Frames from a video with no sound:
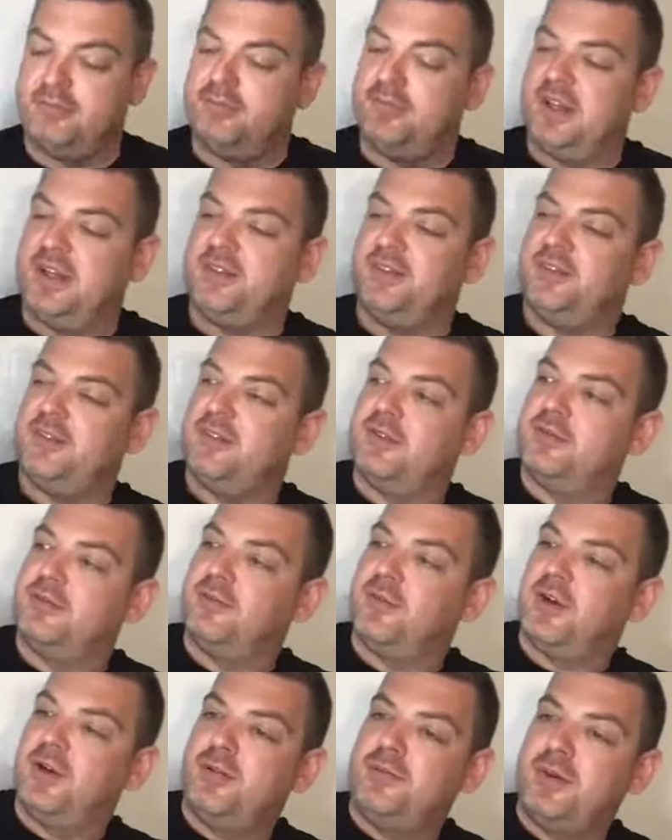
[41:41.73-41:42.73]
there's
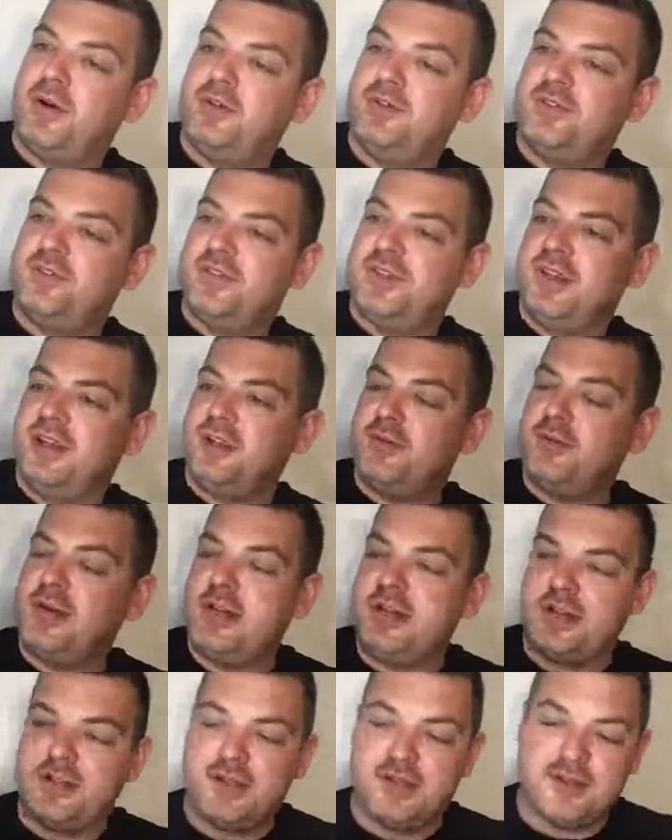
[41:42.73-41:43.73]
what I posted the other
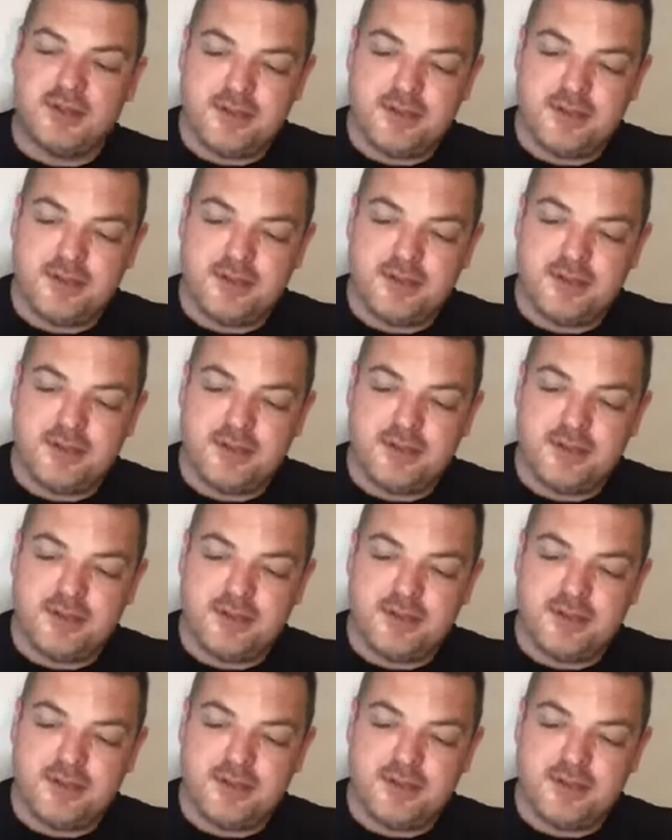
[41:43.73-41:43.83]
week.